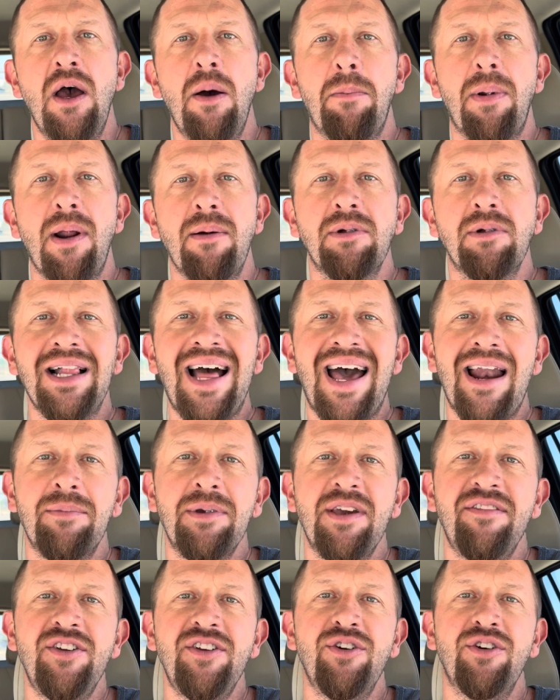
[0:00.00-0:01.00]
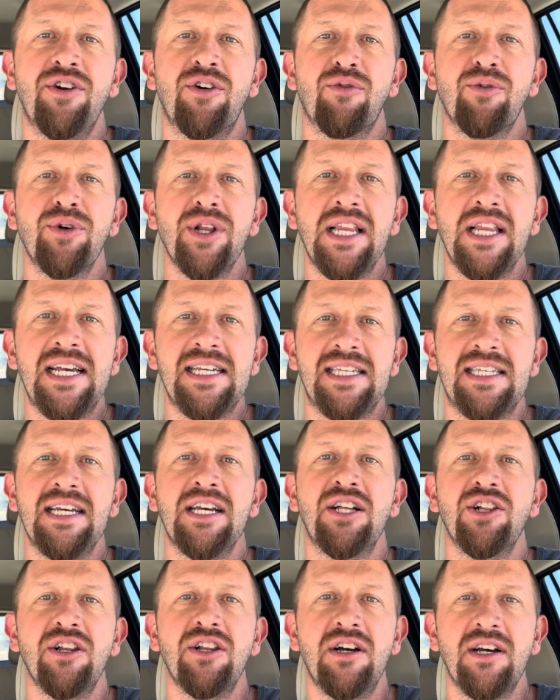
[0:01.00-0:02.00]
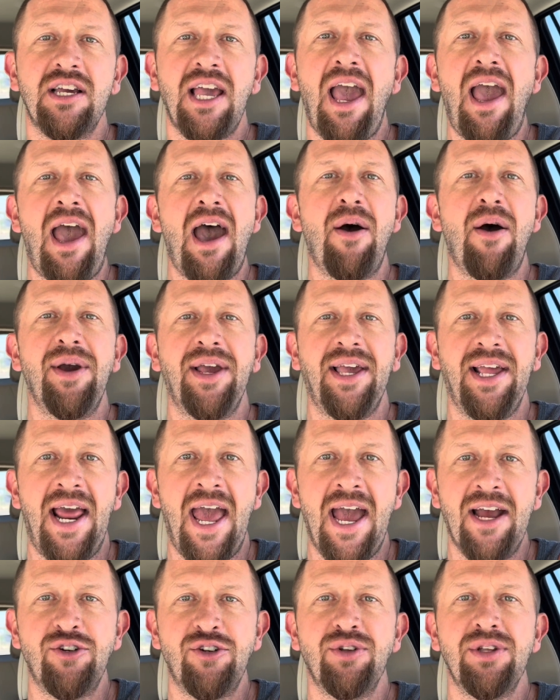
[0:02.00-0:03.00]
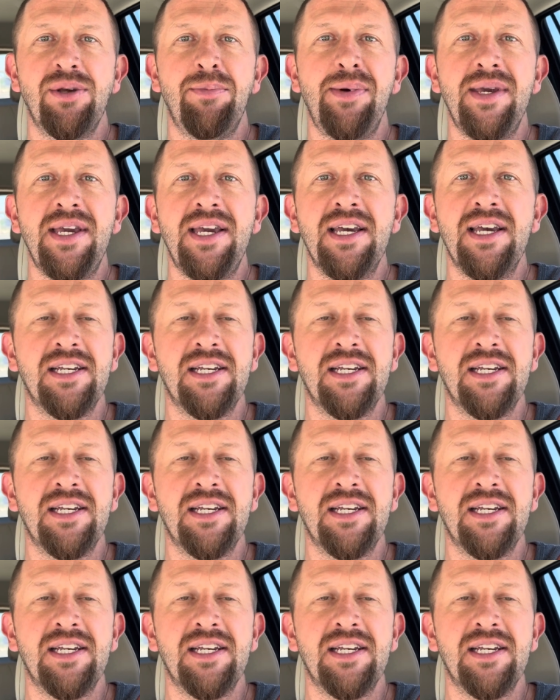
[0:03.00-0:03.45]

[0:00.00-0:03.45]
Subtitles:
but I'm glad I'm giving you a realistic look at how it can actually be,